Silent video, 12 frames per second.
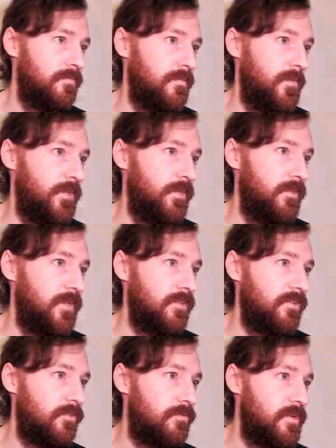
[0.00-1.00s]
You know, that's
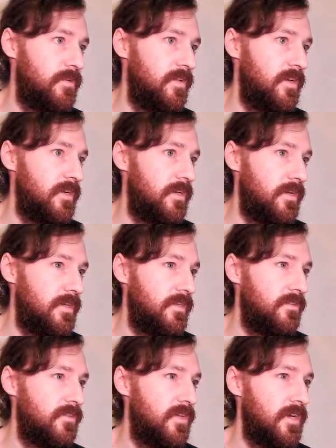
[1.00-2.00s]
a 3 of a kind.
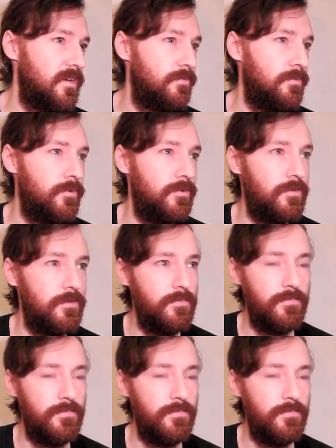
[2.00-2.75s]
That's an Art of War.